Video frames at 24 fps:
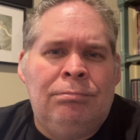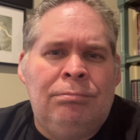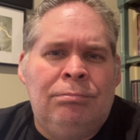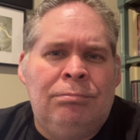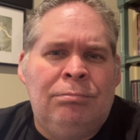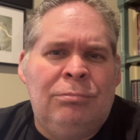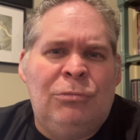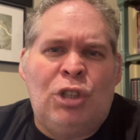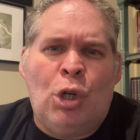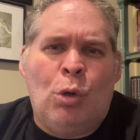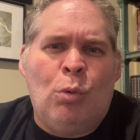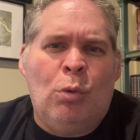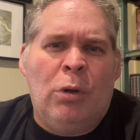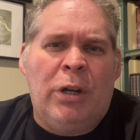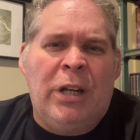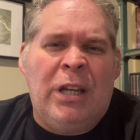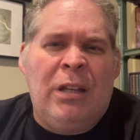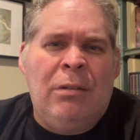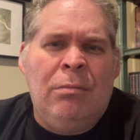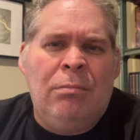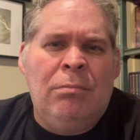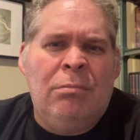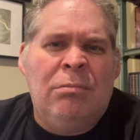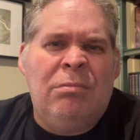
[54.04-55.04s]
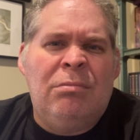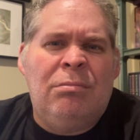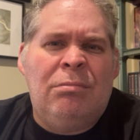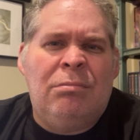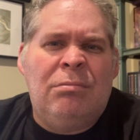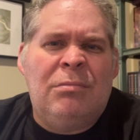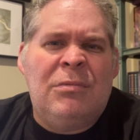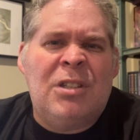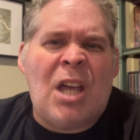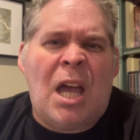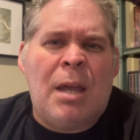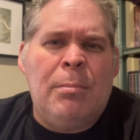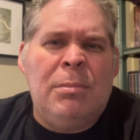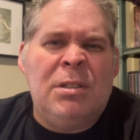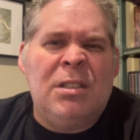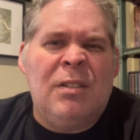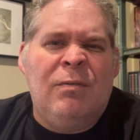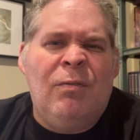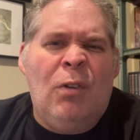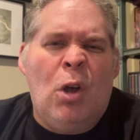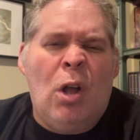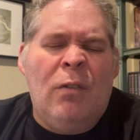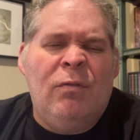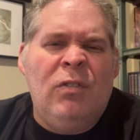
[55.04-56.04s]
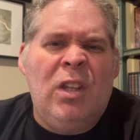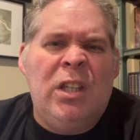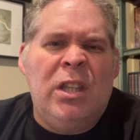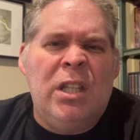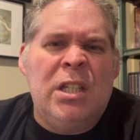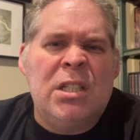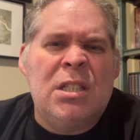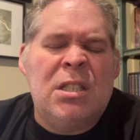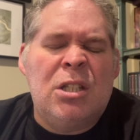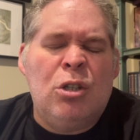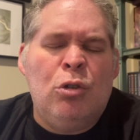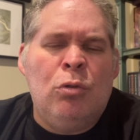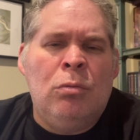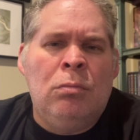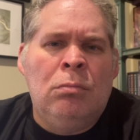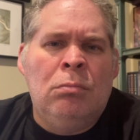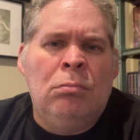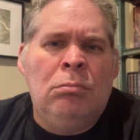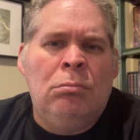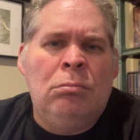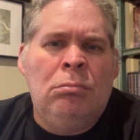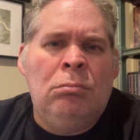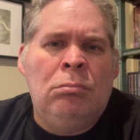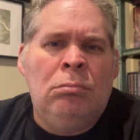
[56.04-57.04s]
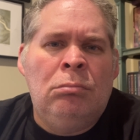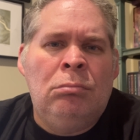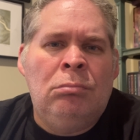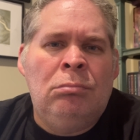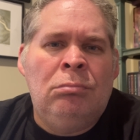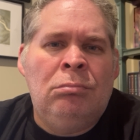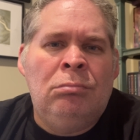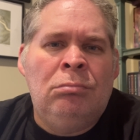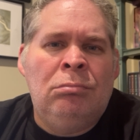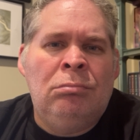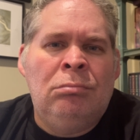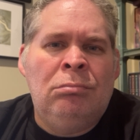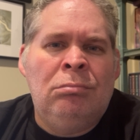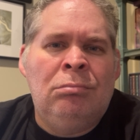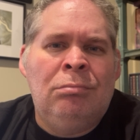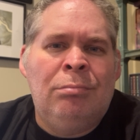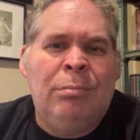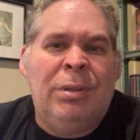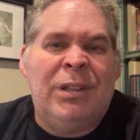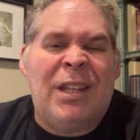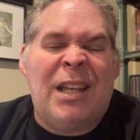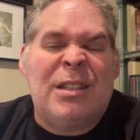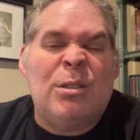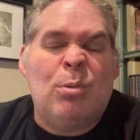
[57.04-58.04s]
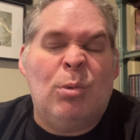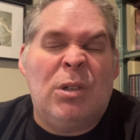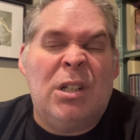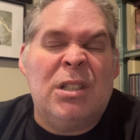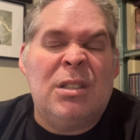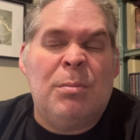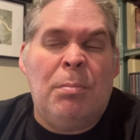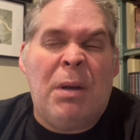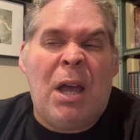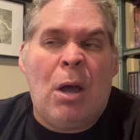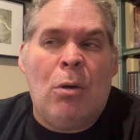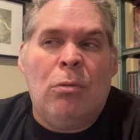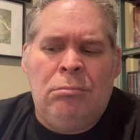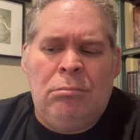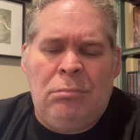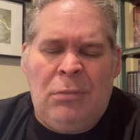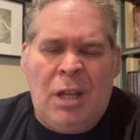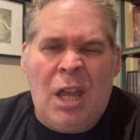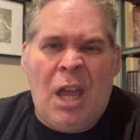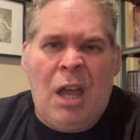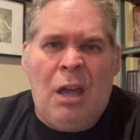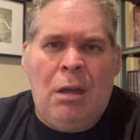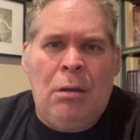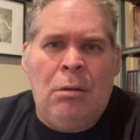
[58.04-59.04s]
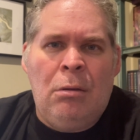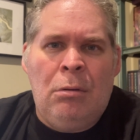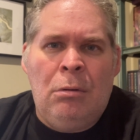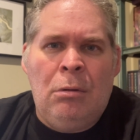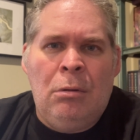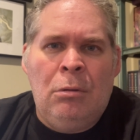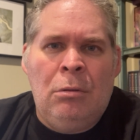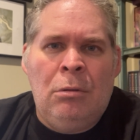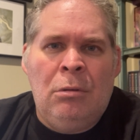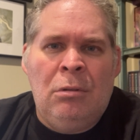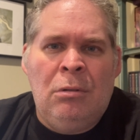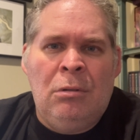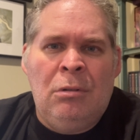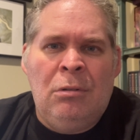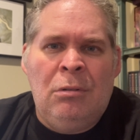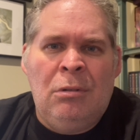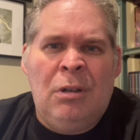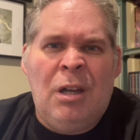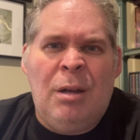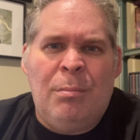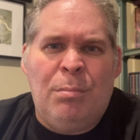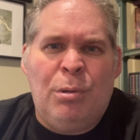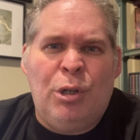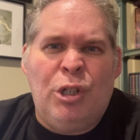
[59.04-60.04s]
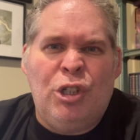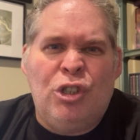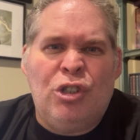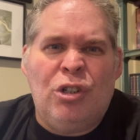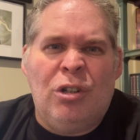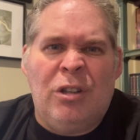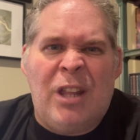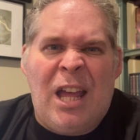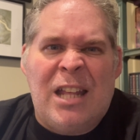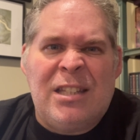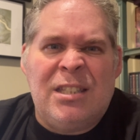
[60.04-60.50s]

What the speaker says: Don't worry, time is involved in this too. But that's what it's about. Yeah, I'm pretty sure that's